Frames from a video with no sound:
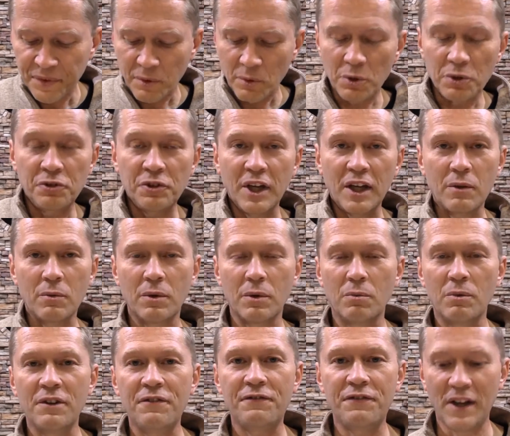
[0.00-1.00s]
We're saying
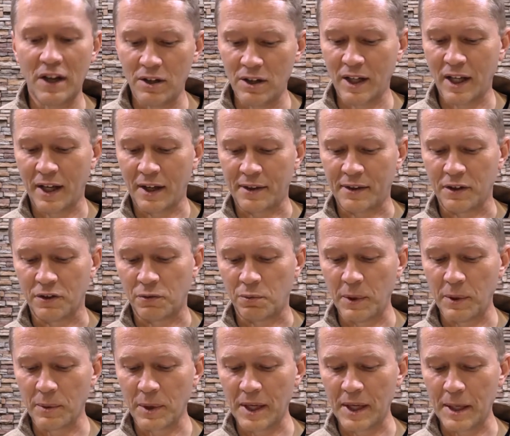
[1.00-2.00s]
we felt like this.
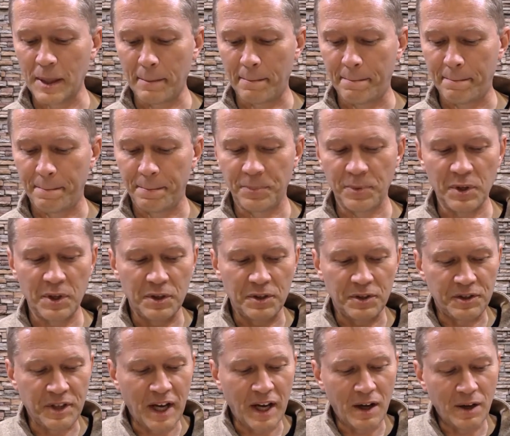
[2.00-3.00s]
We were
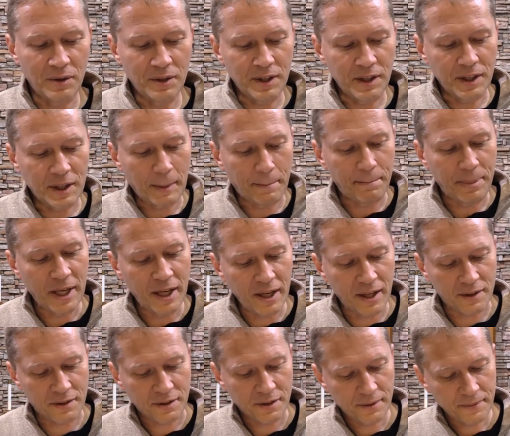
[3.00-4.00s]
down in a
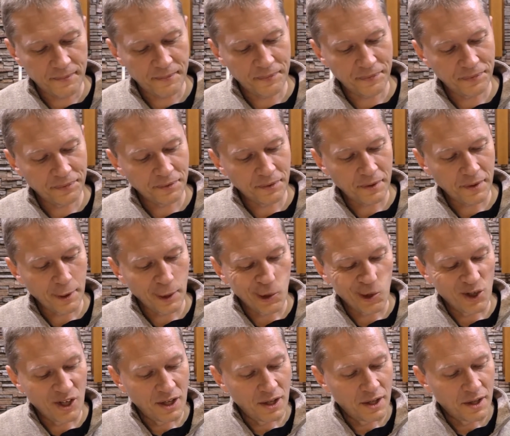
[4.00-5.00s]
pit,
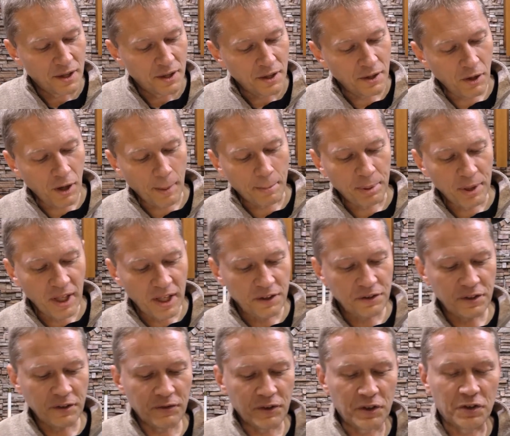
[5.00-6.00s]
you know, a
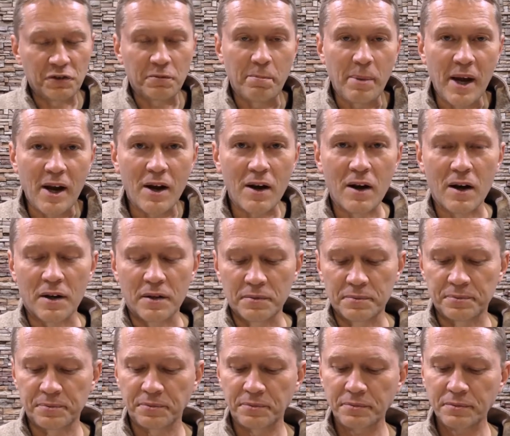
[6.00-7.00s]
place of
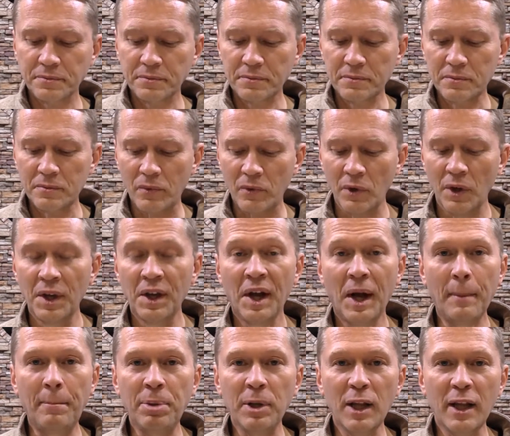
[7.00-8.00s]
despair,
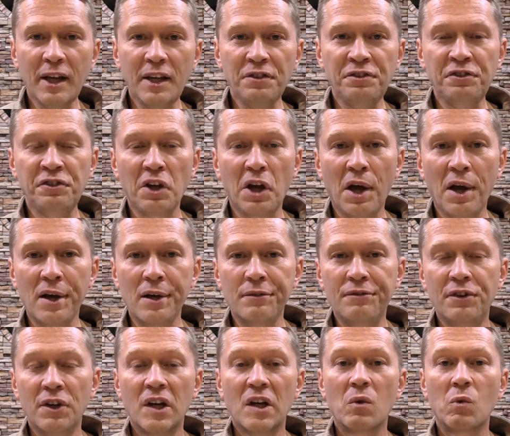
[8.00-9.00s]
a place
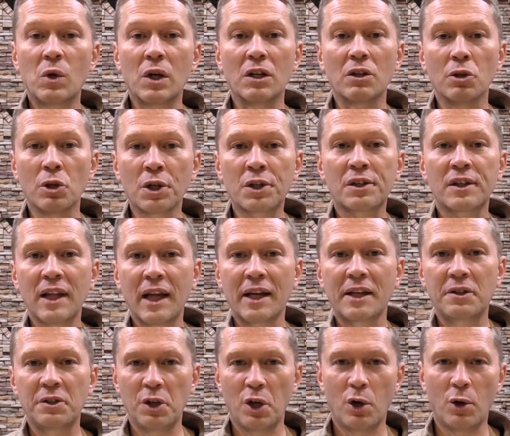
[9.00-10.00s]
of where it looked
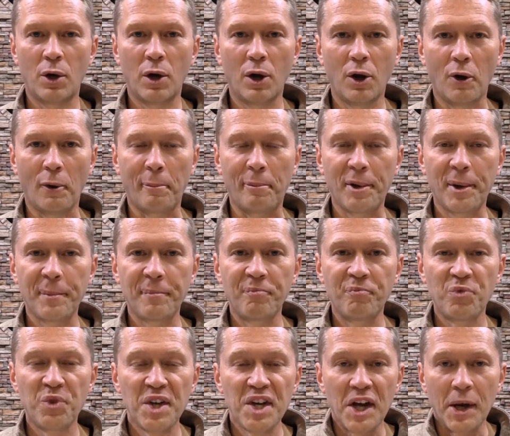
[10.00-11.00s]
like no
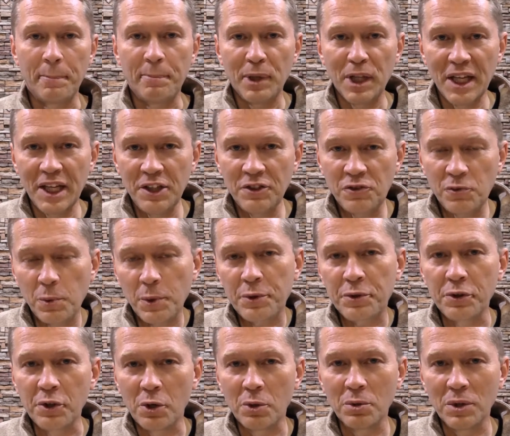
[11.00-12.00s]
hope, a place
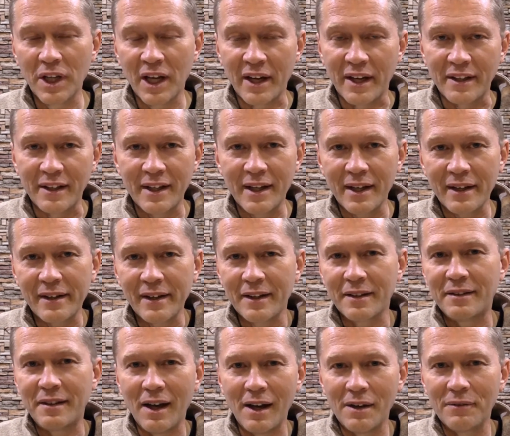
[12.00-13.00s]
with no light. You can
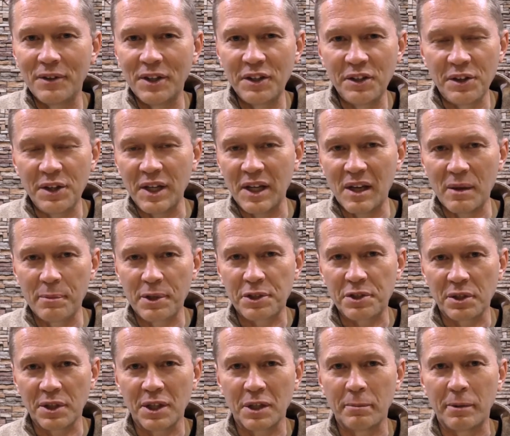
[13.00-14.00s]
kind of delve into the
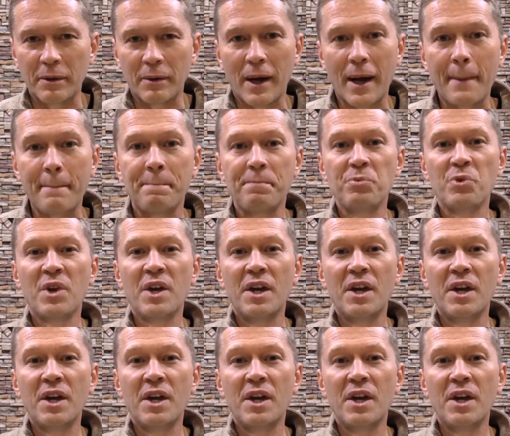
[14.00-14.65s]
image a little bit, right?